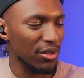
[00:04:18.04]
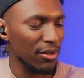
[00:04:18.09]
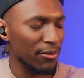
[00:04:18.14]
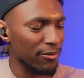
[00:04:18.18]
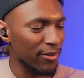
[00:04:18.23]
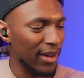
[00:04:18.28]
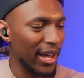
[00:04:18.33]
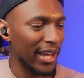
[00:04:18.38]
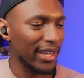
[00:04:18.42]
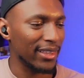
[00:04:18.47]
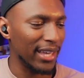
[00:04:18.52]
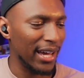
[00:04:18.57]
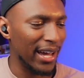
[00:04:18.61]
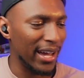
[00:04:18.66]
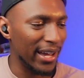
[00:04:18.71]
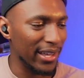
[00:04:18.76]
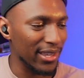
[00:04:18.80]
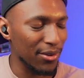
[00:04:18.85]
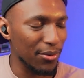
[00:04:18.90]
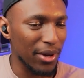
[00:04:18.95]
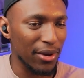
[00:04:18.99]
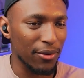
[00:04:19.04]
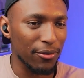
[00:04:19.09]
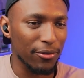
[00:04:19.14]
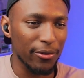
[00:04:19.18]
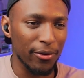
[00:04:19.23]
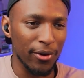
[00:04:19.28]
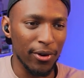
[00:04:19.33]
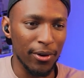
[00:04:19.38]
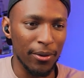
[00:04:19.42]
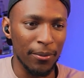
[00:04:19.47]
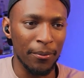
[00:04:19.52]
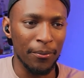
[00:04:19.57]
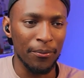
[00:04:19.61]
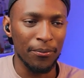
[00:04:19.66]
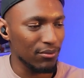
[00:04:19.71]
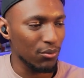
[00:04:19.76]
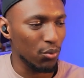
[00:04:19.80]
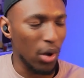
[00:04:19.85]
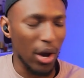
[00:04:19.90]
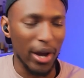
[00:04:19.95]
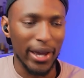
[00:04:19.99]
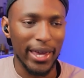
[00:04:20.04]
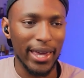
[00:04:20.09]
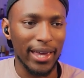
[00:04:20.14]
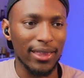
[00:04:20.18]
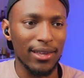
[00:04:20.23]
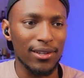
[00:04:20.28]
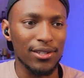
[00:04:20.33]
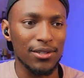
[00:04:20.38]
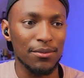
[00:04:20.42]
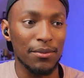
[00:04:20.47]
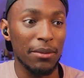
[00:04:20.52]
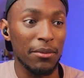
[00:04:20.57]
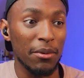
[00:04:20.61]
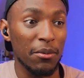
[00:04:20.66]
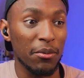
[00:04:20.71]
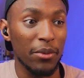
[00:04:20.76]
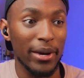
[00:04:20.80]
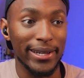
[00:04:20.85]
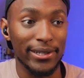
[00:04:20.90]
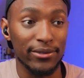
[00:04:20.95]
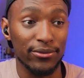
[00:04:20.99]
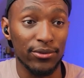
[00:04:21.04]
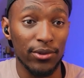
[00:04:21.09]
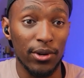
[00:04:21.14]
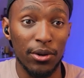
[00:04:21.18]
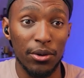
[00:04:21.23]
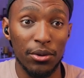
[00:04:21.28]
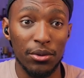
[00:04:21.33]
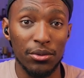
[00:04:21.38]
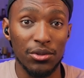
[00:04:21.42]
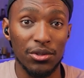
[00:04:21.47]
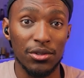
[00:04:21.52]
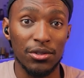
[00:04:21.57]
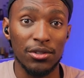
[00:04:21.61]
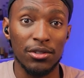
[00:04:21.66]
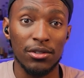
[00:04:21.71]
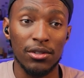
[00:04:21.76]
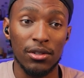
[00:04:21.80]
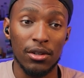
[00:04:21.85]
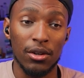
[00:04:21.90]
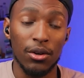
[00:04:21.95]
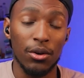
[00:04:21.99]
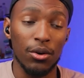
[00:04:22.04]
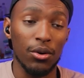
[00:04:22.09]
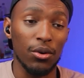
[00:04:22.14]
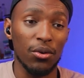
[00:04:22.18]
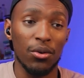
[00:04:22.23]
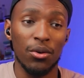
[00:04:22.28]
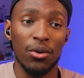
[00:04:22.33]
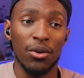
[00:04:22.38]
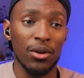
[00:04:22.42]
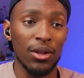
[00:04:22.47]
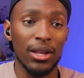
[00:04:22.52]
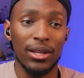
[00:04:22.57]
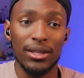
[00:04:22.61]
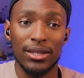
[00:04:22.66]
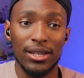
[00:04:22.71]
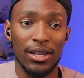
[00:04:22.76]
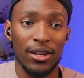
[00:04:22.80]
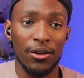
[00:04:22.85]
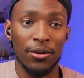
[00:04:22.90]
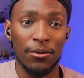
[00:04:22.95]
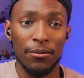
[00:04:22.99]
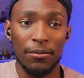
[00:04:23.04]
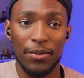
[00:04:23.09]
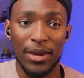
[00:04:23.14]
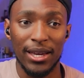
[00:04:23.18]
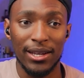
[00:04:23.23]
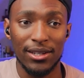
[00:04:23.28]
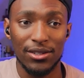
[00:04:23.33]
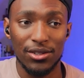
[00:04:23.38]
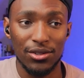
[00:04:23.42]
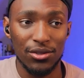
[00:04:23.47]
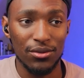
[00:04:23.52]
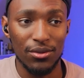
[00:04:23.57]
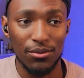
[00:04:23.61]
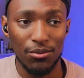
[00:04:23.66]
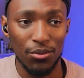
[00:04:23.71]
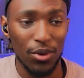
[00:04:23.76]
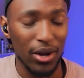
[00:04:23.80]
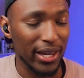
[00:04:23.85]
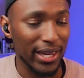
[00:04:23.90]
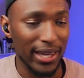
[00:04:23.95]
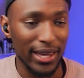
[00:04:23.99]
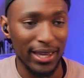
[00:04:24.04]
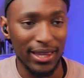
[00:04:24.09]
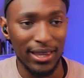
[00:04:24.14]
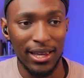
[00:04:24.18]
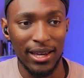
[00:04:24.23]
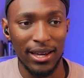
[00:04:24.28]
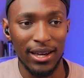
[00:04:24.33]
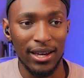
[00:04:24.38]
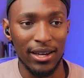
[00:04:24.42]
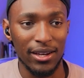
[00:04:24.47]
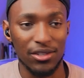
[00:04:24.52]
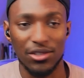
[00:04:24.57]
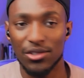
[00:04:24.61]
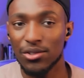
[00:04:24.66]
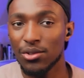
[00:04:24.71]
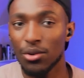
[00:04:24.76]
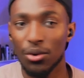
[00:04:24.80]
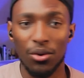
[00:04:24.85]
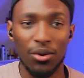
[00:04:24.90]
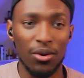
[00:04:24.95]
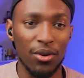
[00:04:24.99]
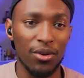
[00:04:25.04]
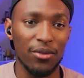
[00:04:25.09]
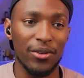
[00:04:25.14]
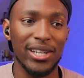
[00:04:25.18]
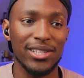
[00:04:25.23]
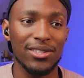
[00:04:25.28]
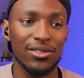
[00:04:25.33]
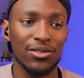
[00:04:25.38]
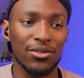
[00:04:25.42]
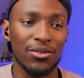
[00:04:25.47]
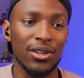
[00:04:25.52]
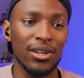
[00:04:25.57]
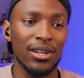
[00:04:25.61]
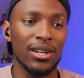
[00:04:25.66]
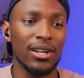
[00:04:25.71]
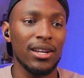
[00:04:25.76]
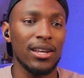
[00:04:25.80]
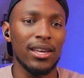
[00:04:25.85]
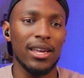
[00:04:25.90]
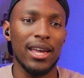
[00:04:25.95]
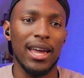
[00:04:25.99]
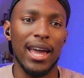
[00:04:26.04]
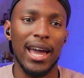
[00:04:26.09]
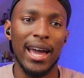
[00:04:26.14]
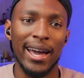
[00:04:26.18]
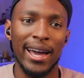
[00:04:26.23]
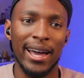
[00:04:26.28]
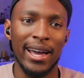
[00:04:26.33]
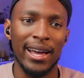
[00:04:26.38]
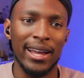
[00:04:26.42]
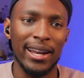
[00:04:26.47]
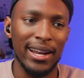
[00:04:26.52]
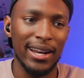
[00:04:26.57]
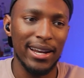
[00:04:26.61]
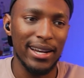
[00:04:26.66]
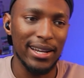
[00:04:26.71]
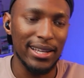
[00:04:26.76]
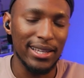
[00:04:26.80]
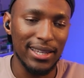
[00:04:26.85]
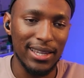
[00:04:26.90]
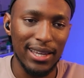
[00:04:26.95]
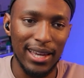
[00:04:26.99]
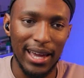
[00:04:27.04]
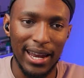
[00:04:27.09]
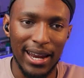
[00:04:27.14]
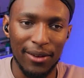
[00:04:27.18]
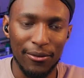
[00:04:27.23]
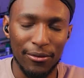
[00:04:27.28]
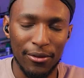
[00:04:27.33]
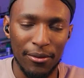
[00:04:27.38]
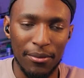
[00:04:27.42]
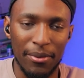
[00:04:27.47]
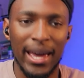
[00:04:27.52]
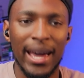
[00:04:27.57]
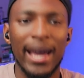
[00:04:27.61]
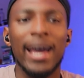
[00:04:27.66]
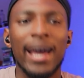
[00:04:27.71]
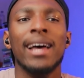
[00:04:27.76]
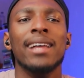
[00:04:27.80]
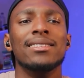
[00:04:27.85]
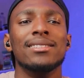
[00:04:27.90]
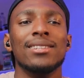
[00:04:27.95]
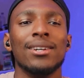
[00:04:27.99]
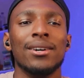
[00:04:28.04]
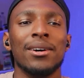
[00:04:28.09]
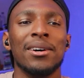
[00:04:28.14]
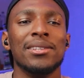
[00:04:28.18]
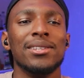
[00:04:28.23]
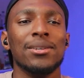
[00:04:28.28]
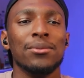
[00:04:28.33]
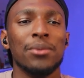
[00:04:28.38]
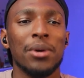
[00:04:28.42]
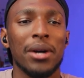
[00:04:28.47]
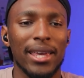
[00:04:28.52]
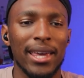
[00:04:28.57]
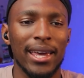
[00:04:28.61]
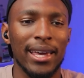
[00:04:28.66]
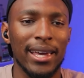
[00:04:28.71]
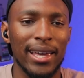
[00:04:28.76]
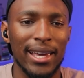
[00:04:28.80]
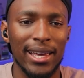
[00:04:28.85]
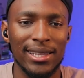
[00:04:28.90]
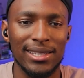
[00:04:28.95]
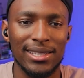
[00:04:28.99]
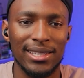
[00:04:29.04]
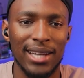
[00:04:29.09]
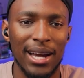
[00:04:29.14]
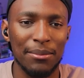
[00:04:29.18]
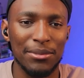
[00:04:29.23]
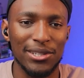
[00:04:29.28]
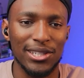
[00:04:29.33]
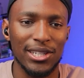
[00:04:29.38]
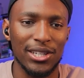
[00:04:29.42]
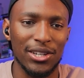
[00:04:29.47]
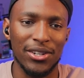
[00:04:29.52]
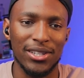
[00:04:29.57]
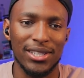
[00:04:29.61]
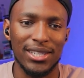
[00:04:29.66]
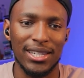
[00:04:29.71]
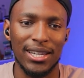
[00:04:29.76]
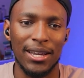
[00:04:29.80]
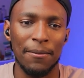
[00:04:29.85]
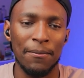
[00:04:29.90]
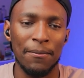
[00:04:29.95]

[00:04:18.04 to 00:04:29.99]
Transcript: the fact that you went from working those minimum wage roles, or you know being a, working in a, a store or restaurant, and getting from there to, to working in cybersecurity.